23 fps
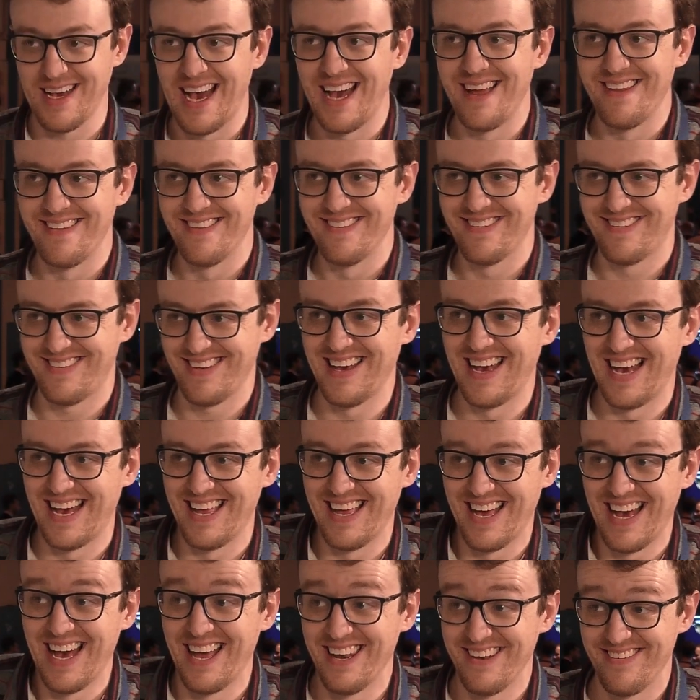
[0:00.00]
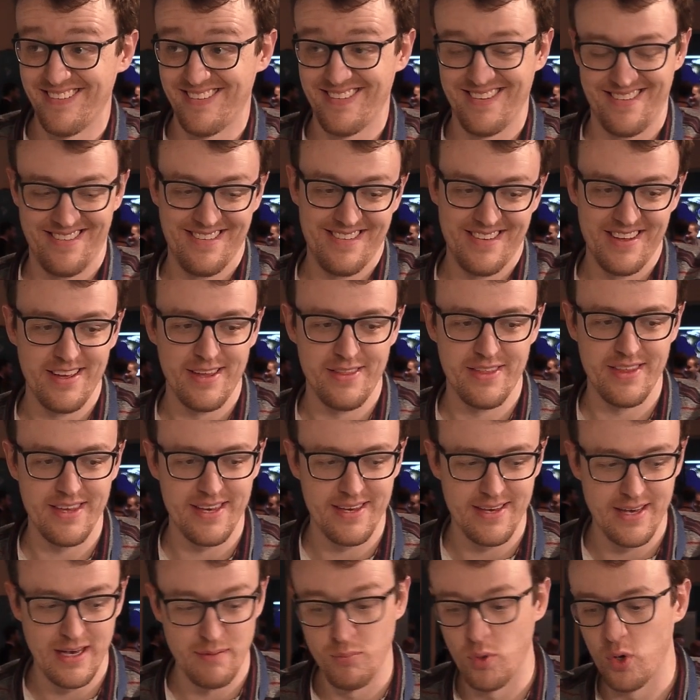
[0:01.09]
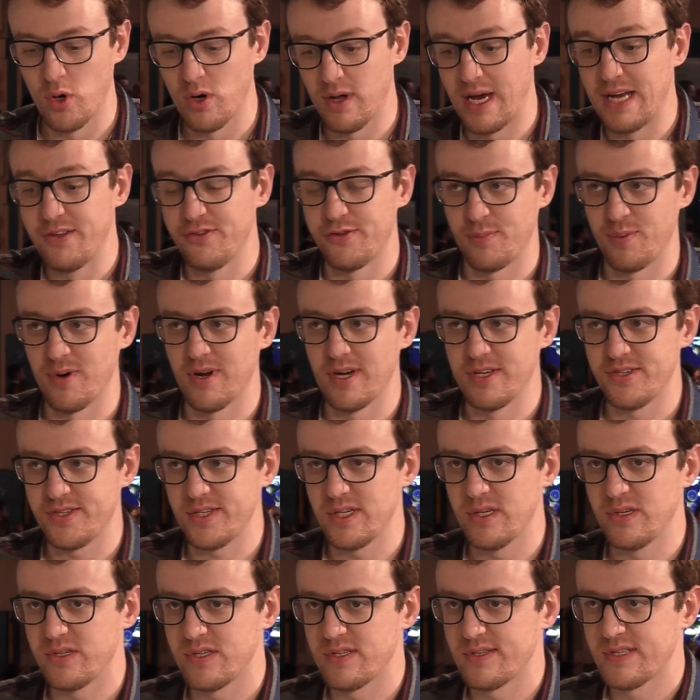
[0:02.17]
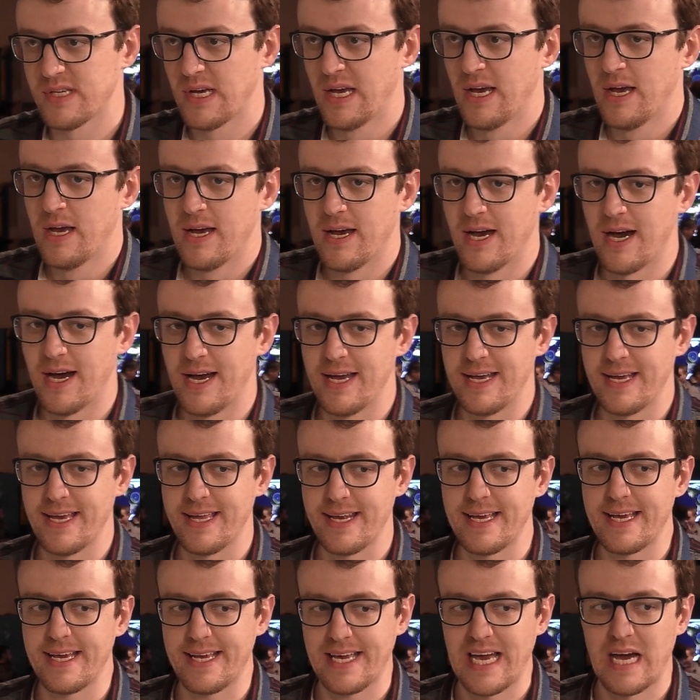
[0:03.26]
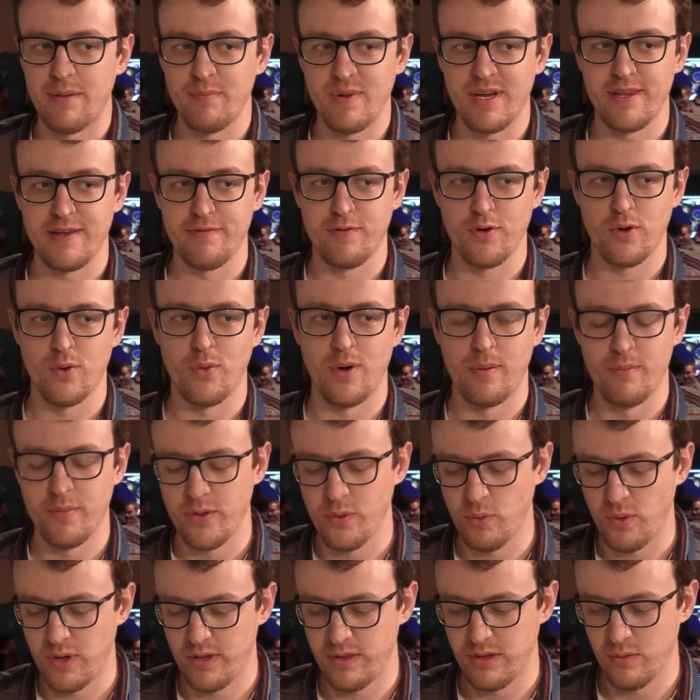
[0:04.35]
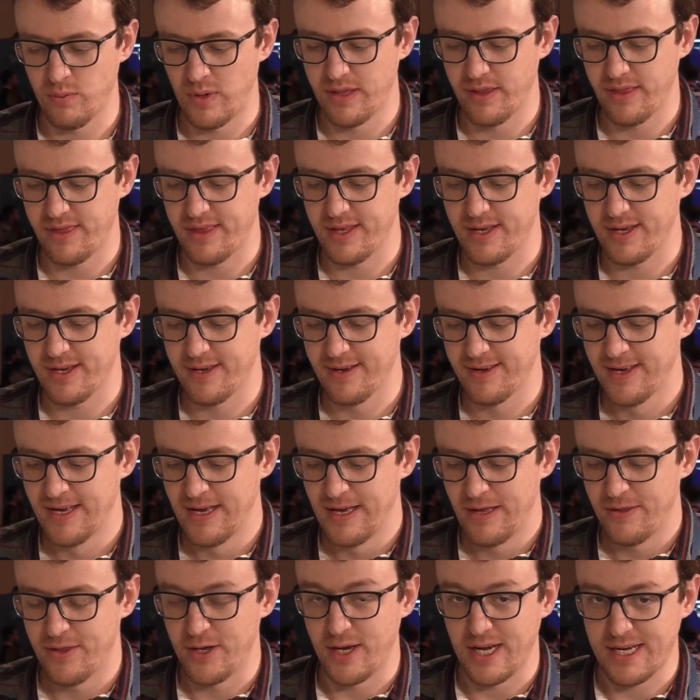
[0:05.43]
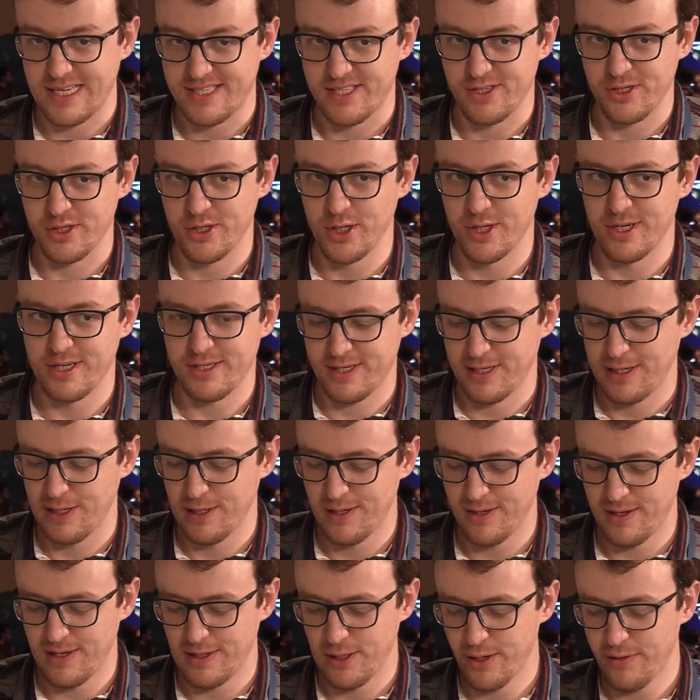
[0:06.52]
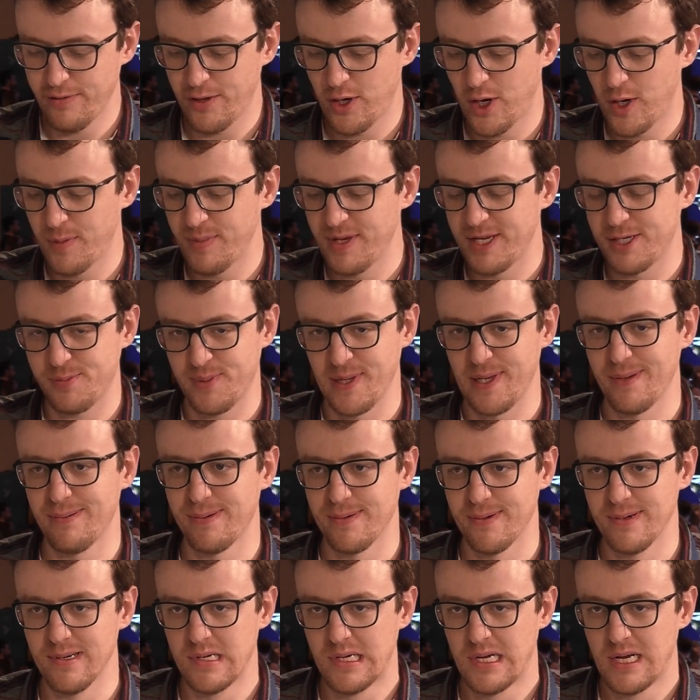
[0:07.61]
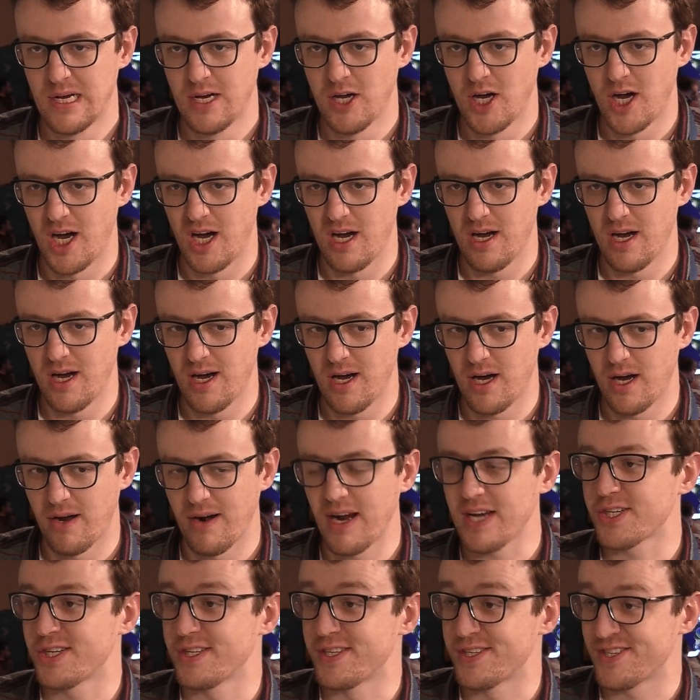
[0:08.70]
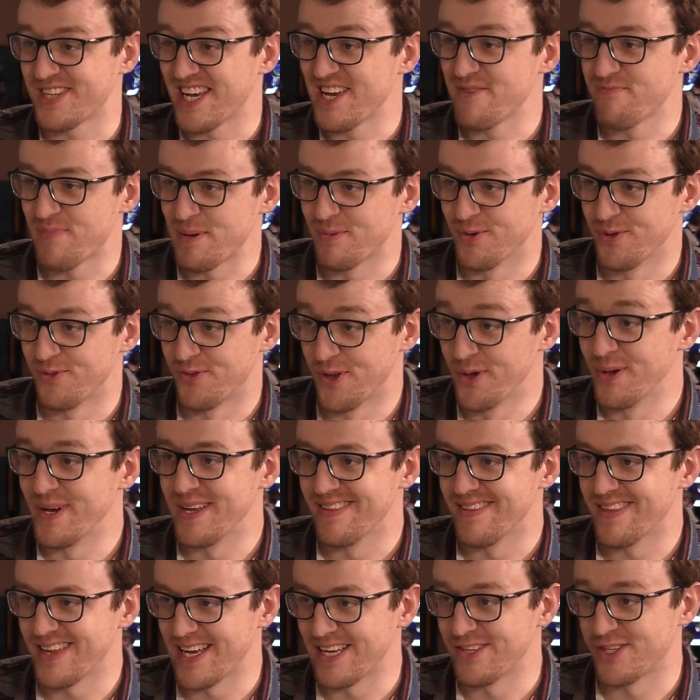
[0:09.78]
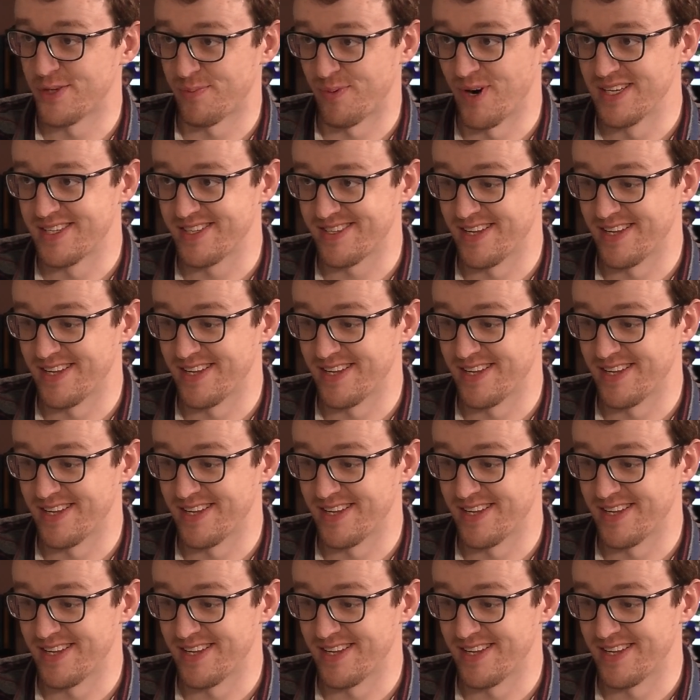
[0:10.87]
and the more enterprise users. It can be a difficult one, but the one thing that I guess is good is that a lot of the hobbyist people are actually the same people doing the enterprise